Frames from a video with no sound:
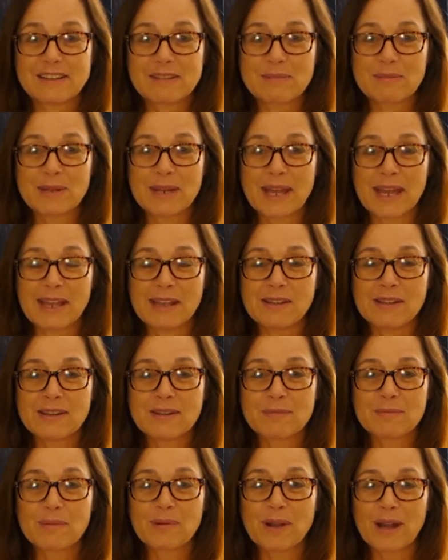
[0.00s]
But I
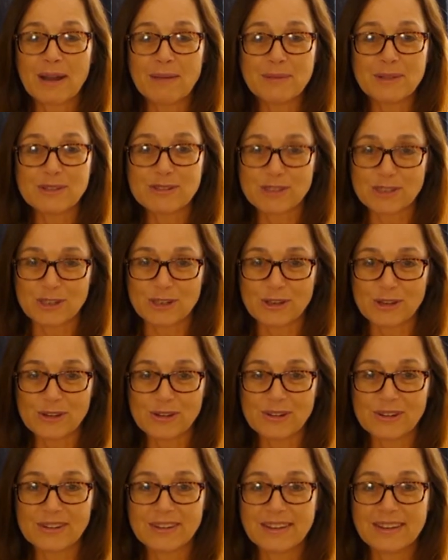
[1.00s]
promise
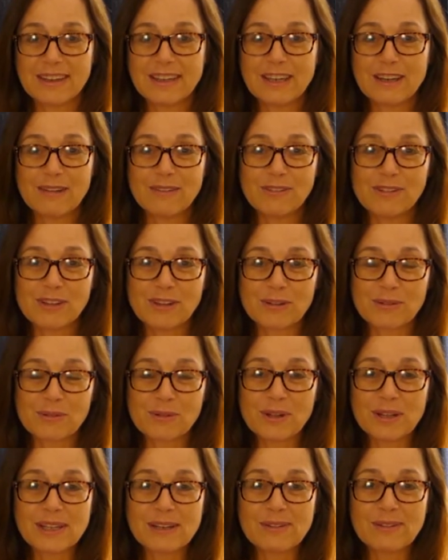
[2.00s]
you, if you can
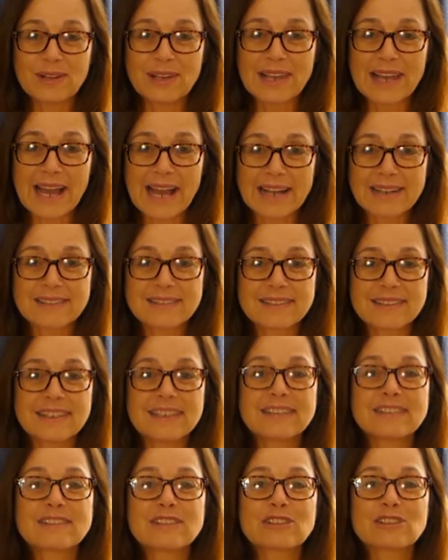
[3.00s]
really relax
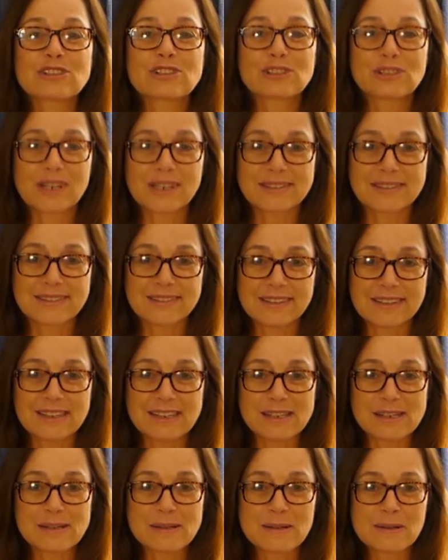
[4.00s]
into trusting,